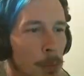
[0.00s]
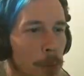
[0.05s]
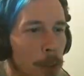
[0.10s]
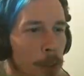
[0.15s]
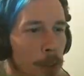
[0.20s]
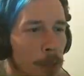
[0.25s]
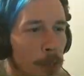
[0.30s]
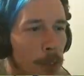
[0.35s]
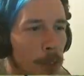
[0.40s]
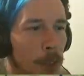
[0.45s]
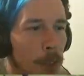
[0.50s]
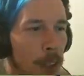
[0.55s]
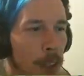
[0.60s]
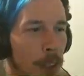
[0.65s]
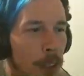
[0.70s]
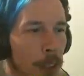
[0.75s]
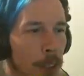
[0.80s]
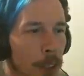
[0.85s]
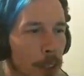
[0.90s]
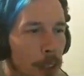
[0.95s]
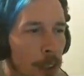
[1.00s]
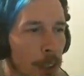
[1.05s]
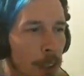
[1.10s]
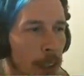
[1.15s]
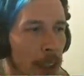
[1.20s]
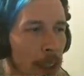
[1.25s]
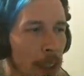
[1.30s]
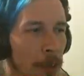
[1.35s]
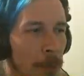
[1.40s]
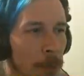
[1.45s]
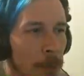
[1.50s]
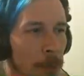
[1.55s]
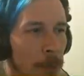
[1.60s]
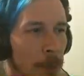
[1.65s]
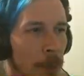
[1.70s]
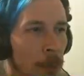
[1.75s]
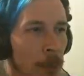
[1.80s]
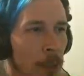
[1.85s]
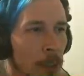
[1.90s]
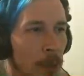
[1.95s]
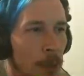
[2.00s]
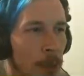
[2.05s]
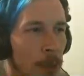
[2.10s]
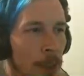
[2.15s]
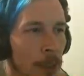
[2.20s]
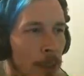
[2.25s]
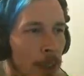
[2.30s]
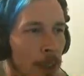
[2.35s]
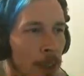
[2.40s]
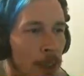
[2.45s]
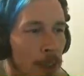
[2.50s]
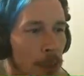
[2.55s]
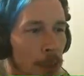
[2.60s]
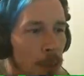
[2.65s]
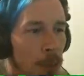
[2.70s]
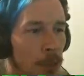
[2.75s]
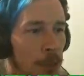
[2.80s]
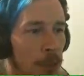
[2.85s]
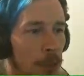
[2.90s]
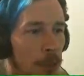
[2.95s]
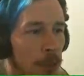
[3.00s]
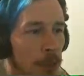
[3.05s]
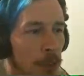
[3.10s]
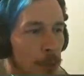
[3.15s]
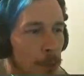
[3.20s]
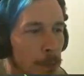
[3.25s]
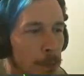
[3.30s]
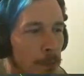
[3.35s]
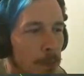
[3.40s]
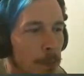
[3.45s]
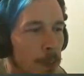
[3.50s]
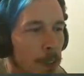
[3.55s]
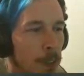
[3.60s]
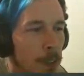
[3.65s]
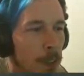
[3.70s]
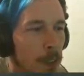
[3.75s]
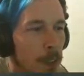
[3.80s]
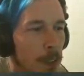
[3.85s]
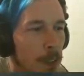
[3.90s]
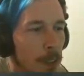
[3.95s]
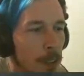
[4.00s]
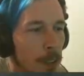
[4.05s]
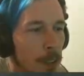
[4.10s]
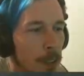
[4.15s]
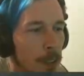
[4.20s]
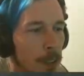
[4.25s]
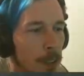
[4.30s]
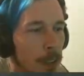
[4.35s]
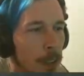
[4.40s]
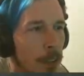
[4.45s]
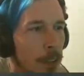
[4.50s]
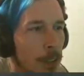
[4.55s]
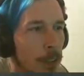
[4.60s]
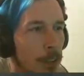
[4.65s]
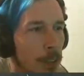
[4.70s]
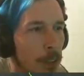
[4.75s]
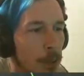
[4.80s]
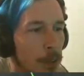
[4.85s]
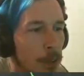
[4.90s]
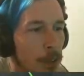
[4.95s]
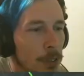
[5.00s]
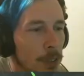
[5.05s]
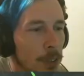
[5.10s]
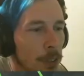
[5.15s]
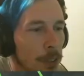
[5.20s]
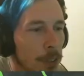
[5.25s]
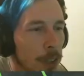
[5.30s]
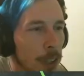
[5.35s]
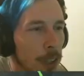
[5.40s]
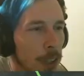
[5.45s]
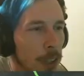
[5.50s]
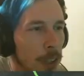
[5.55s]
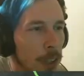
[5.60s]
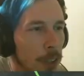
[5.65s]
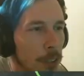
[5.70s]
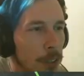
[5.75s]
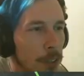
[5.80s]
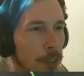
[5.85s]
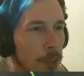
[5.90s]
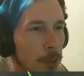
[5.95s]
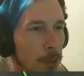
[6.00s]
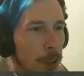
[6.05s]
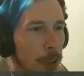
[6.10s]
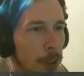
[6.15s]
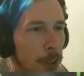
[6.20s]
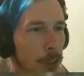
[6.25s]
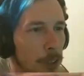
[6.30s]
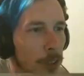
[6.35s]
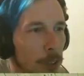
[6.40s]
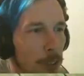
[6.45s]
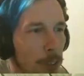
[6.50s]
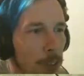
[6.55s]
meant for later in the game than where we're at right now, because we're still just... I realize, like, we're still technically in Stone Age.